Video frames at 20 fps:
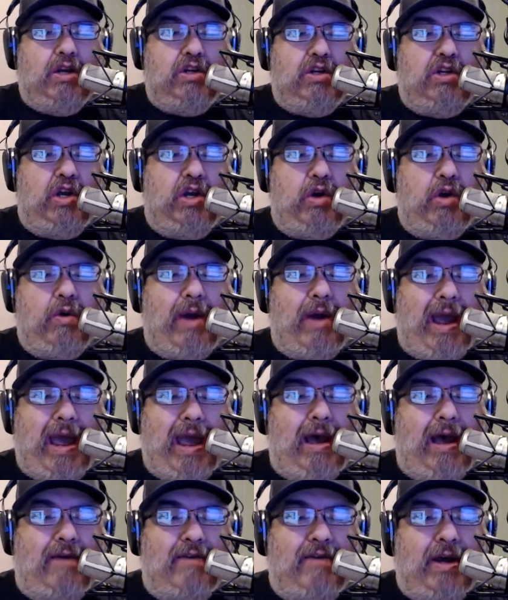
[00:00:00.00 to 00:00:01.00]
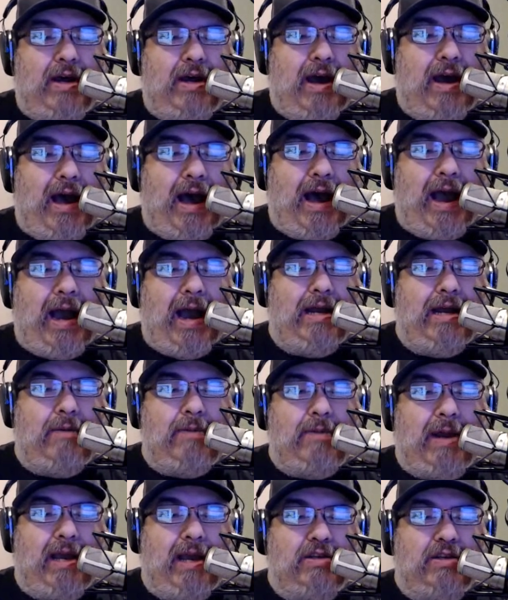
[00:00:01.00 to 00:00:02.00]
do you have a hiding
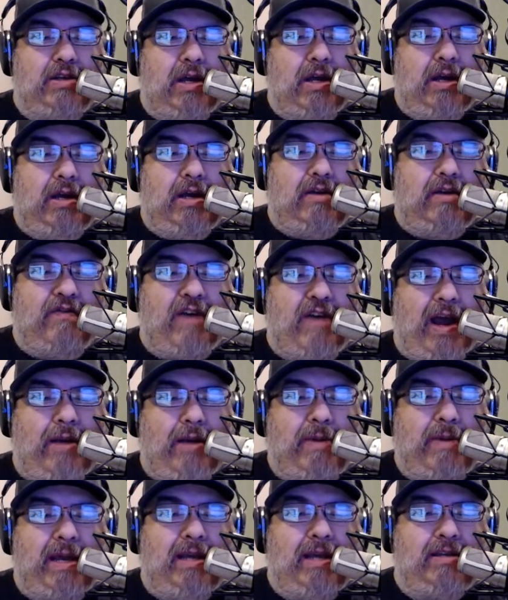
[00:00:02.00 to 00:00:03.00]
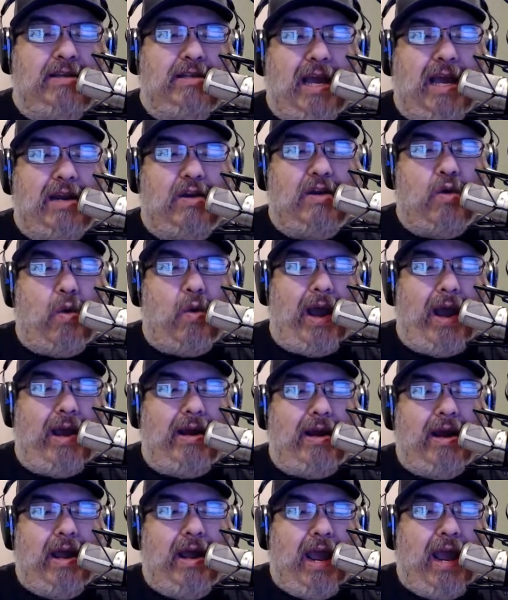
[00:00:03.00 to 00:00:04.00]
place to find peace and
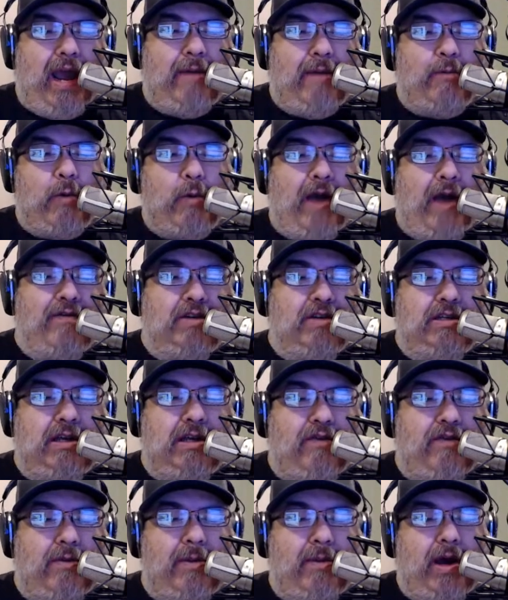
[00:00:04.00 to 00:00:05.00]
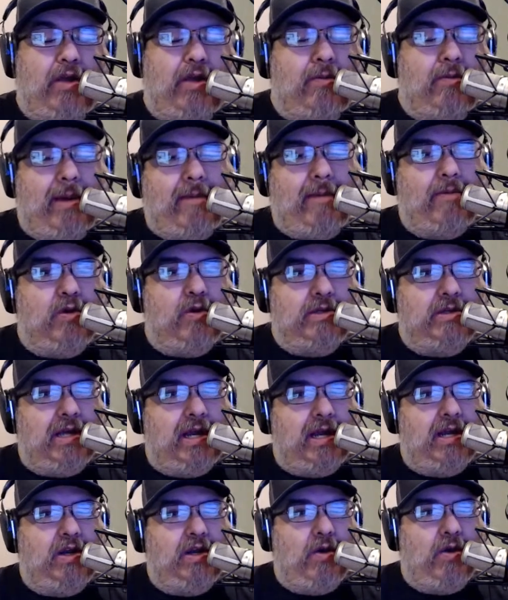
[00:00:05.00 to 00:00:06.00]
quiet? and privacy from other members
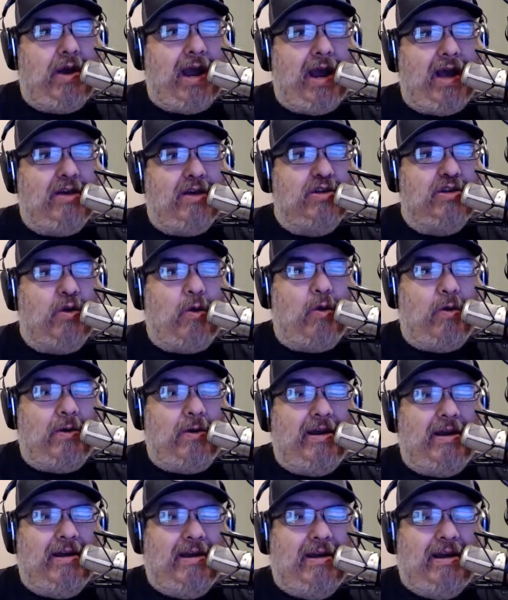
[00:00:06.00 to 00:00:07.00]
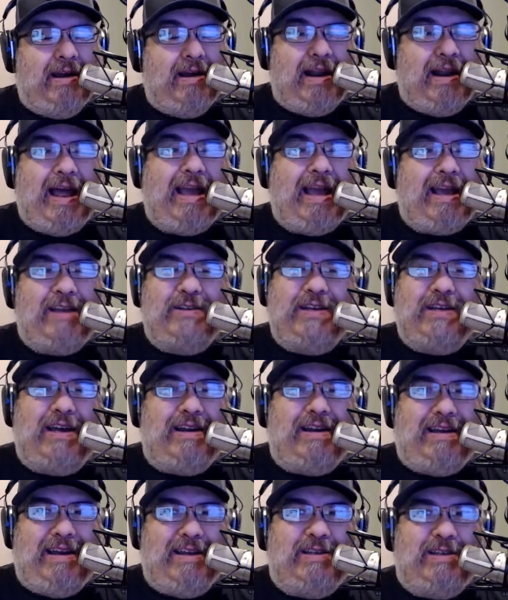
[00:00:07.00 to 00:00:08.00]
in your household. Like I
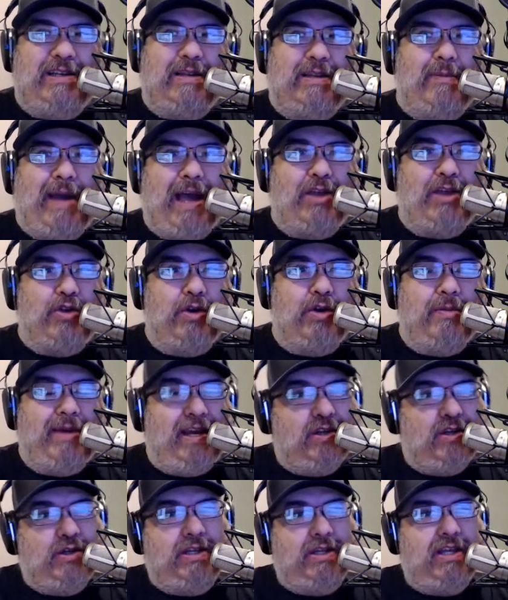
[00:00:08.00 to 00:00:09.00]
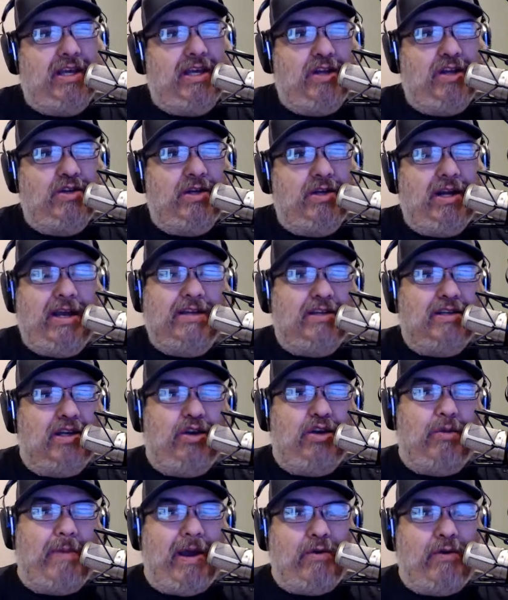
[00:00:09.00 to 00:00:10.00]
said, is it the bathroom? Is it the kitchen? Is
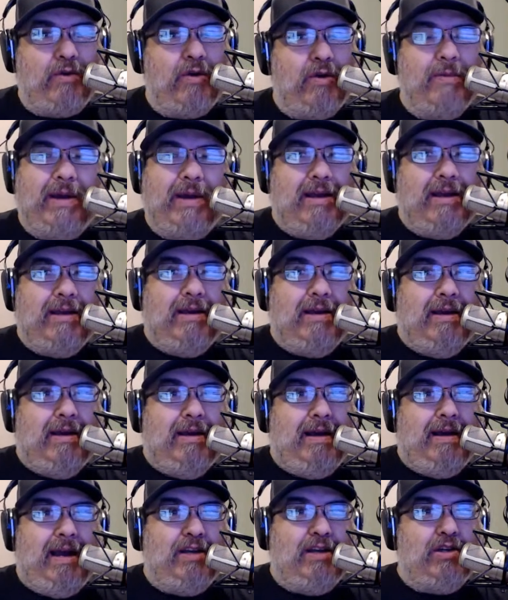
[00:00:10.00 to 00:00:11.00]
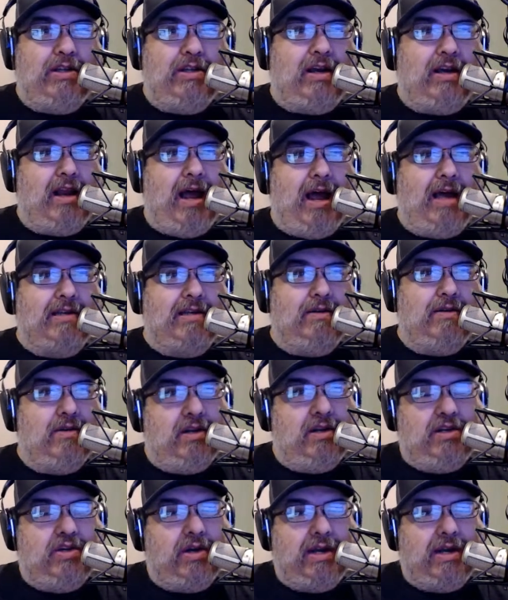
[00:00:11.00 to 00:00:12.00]
it your bedroom? Is it the closet
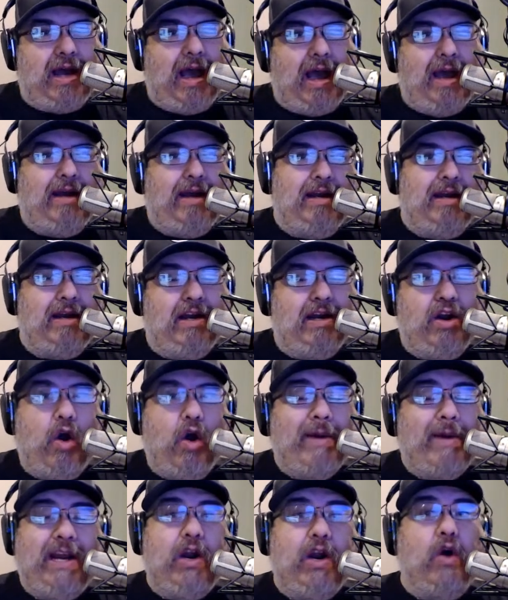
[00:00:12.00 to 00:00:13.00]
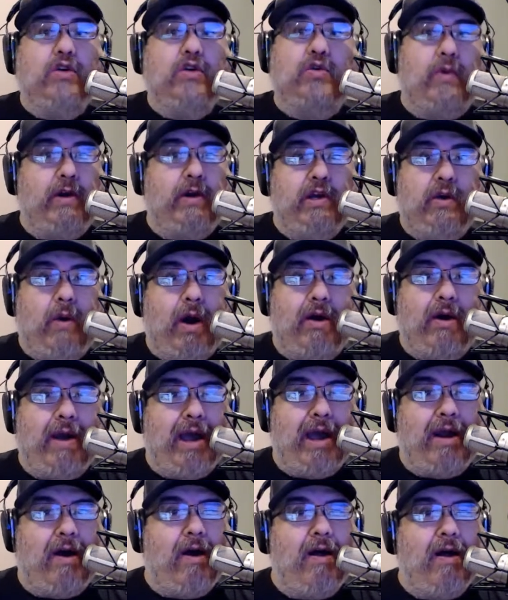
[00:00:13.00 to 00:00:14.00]
that you can hide in and nobody knows where you are
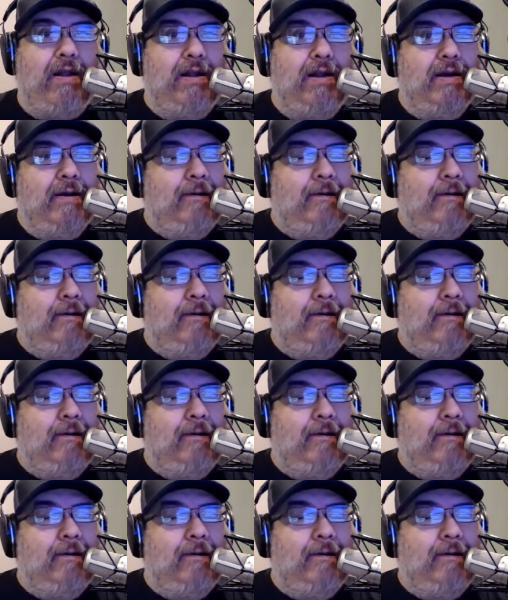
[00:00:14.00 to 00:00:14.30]
at all?